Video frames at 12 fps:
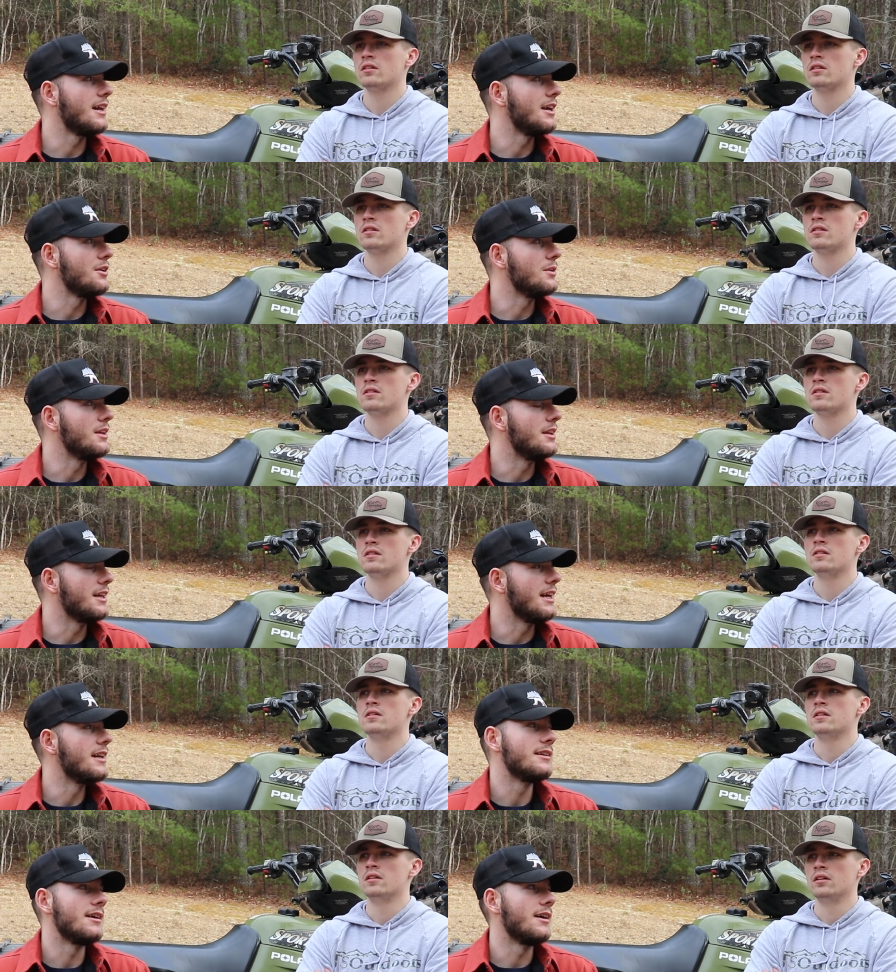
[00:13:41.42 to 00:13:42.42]
Speaker 1: day, you need to
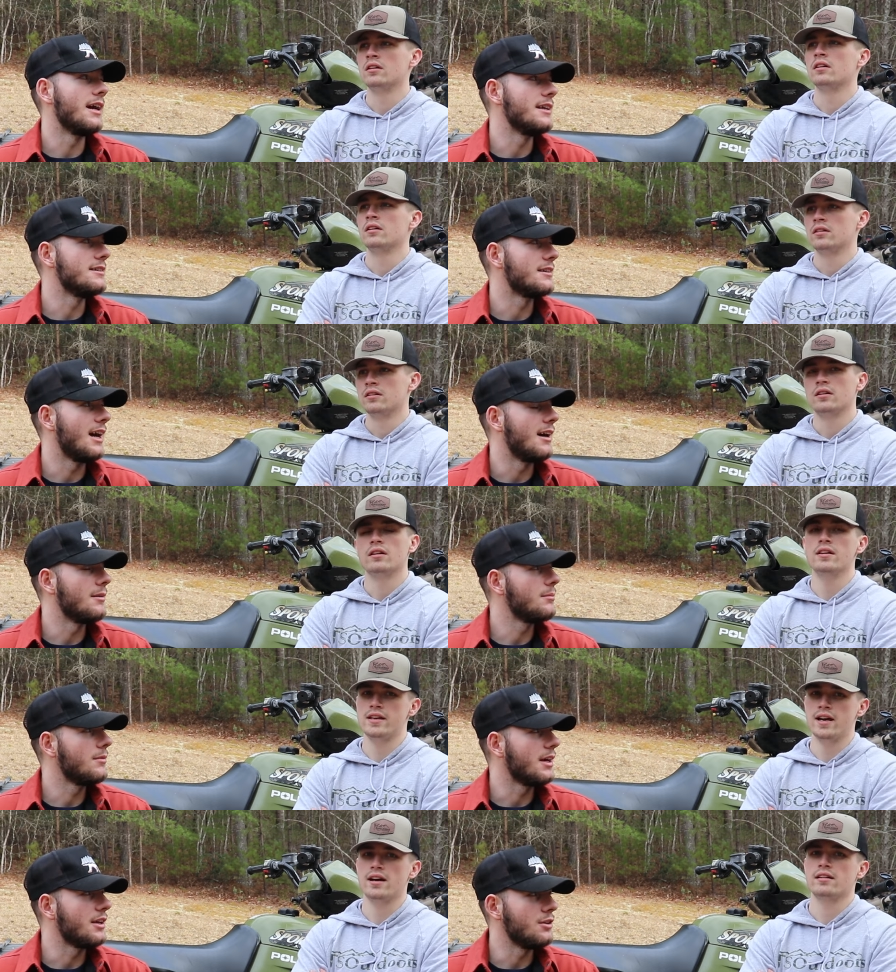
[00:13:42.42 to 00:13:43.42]
get it there ASAP.
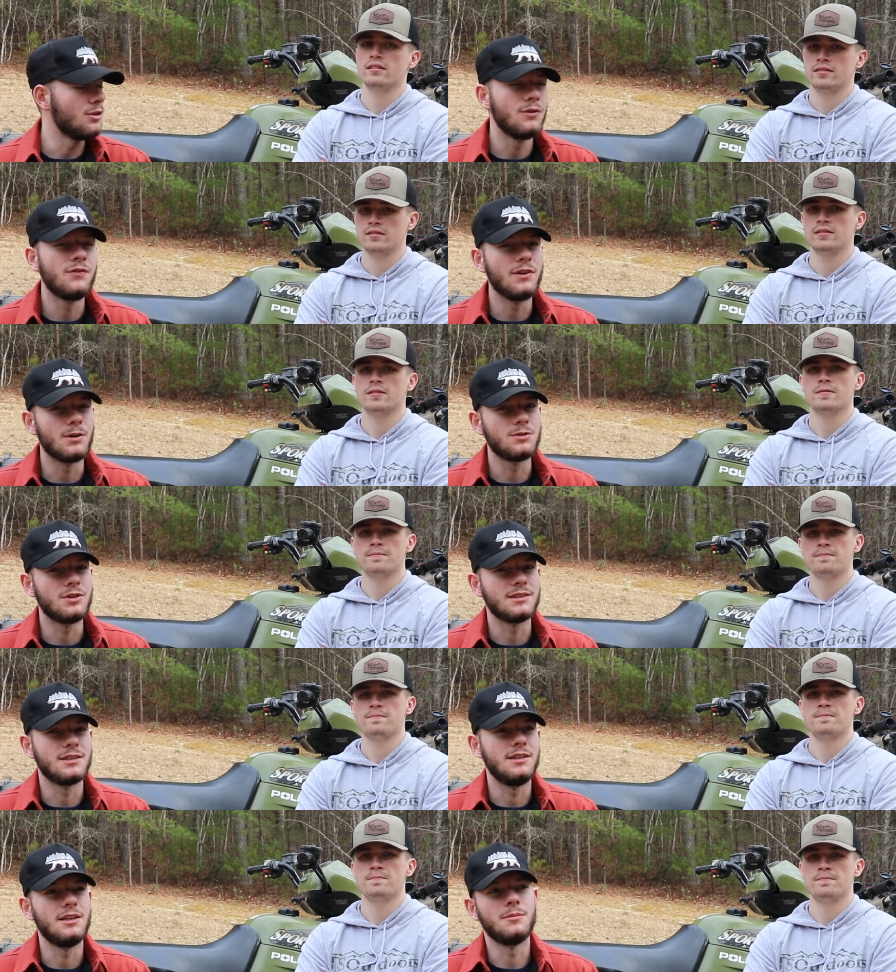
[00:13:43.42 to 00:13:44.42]
Yeah. Like you field
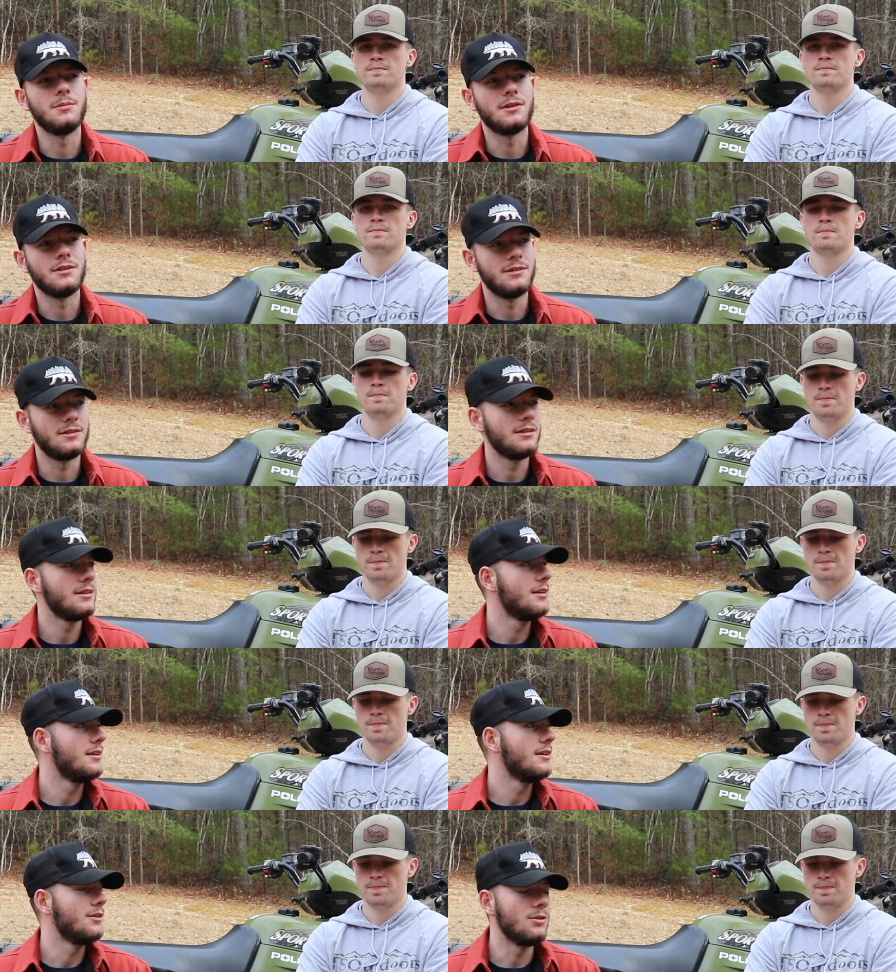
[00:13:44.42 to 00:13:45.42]
dress a deer because
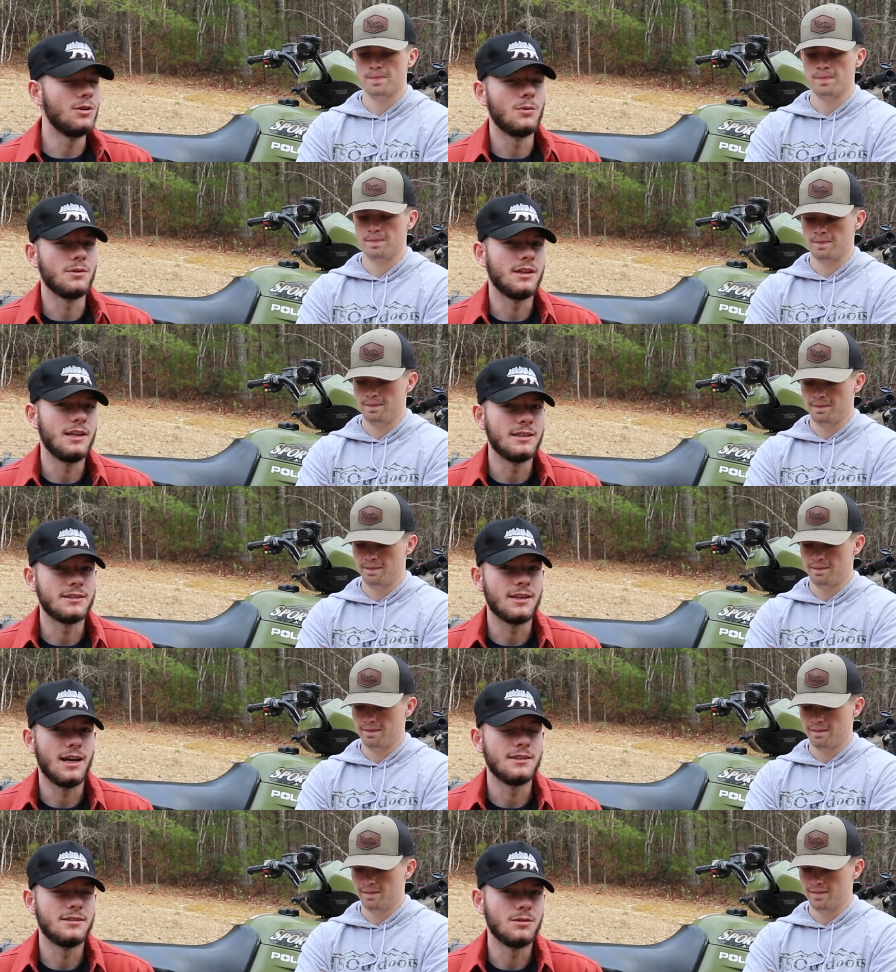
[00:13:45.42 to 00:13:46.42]
you don't want the
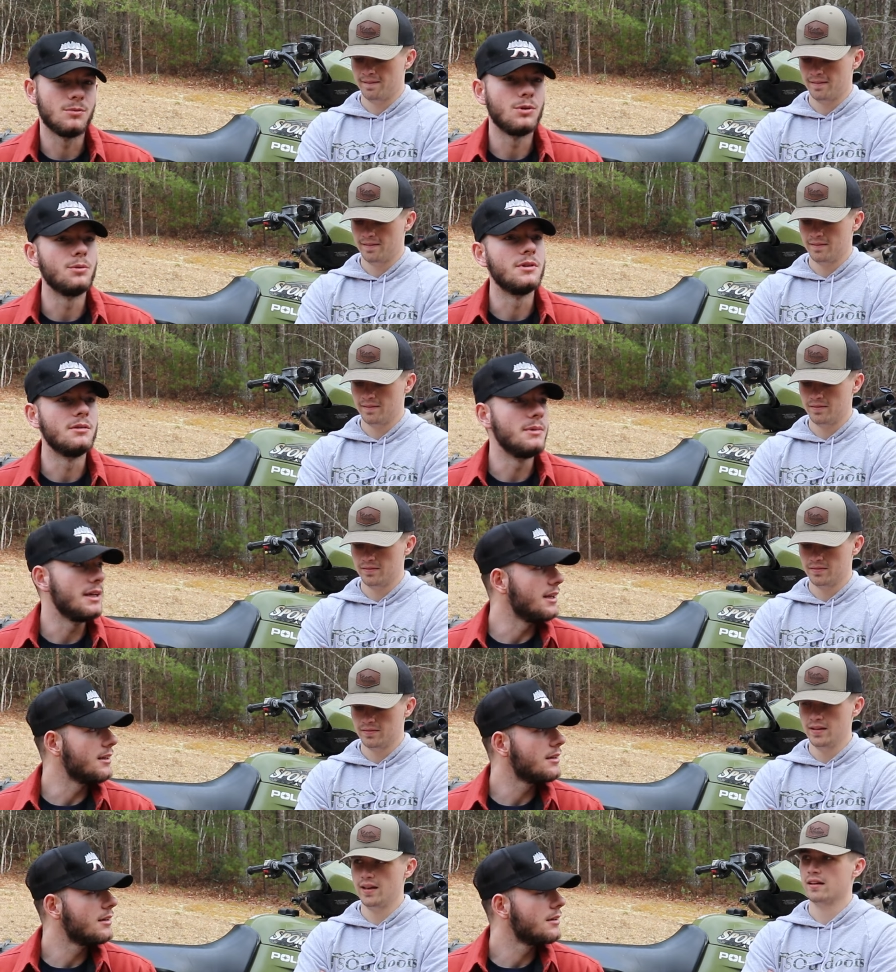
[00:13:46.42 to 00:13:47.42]
insides to ruin the
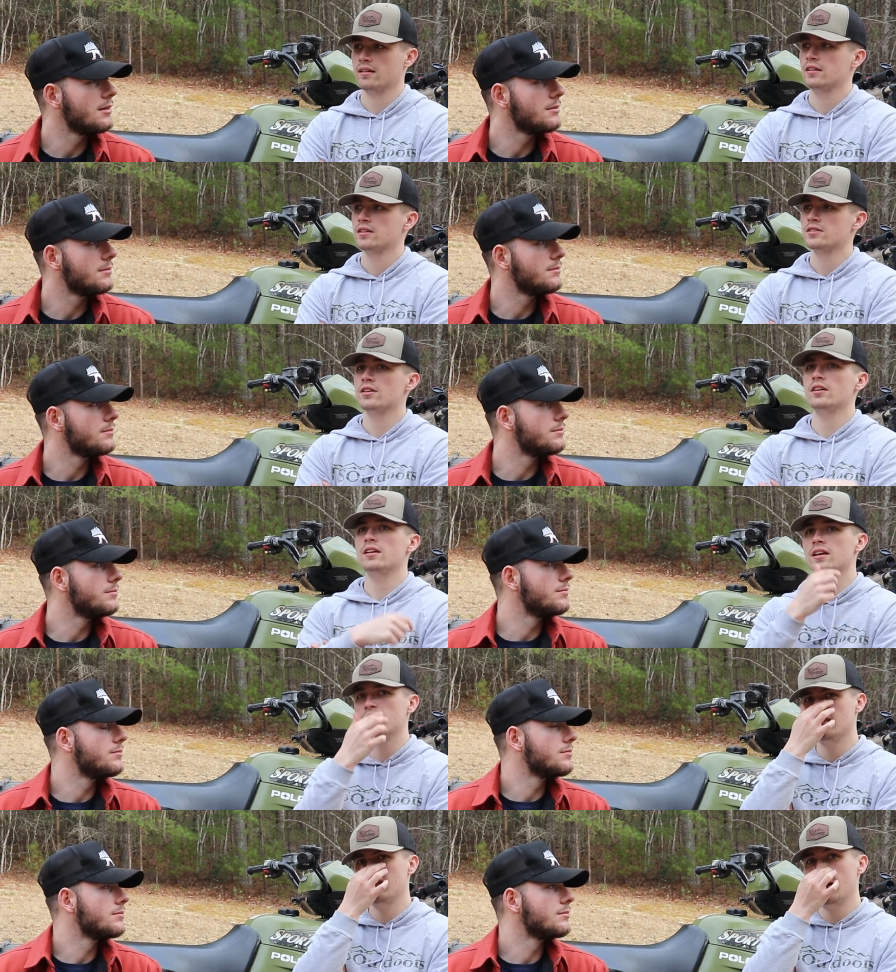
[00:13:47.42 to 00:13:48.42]
meat.
Speaker 2: Yeah. So
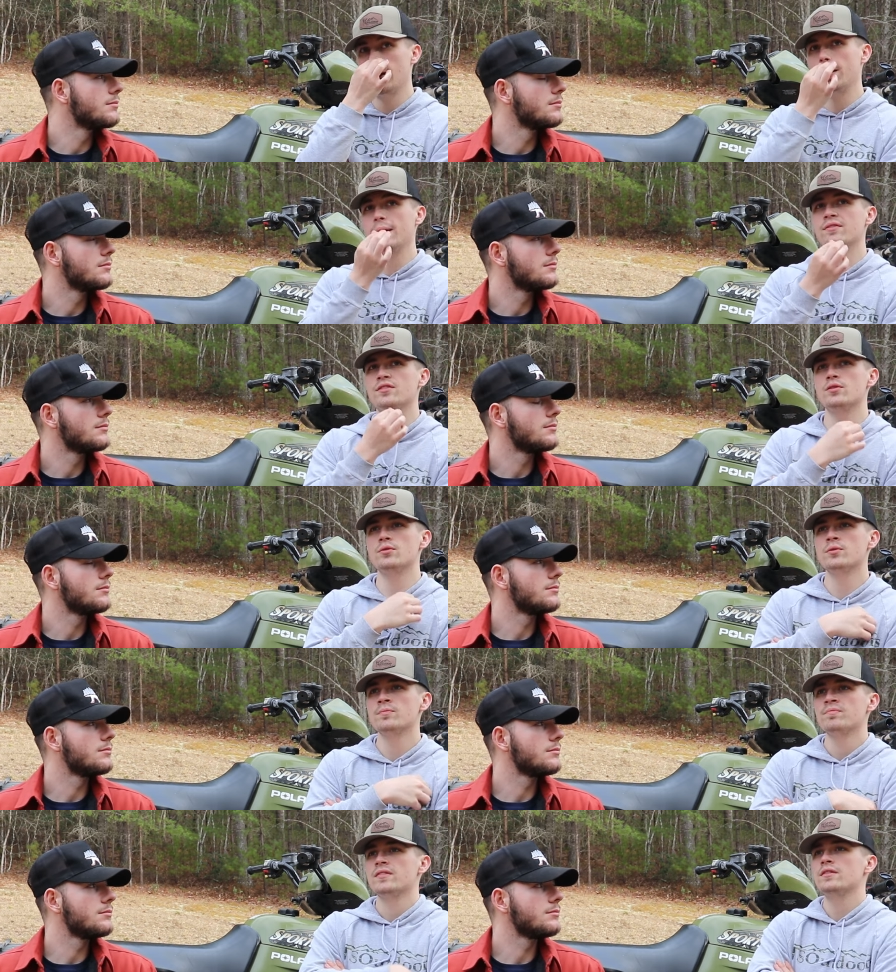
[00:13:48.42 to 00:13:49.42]
it if
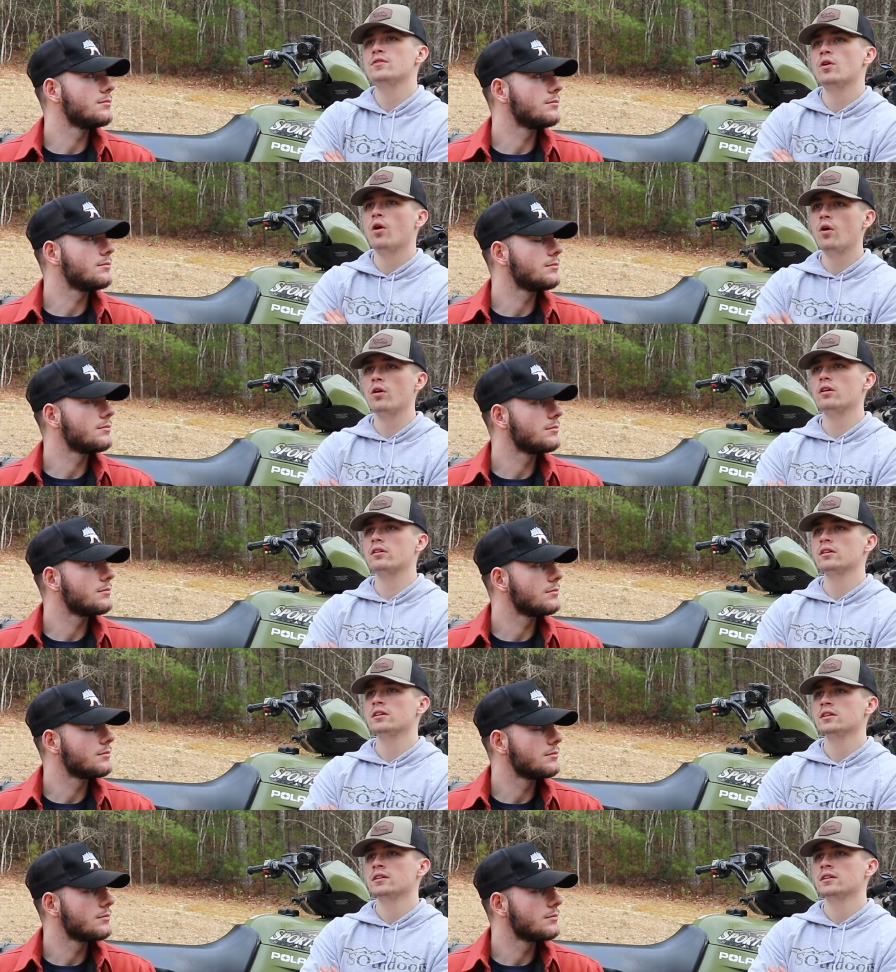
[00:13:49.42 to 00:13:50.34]
you if you are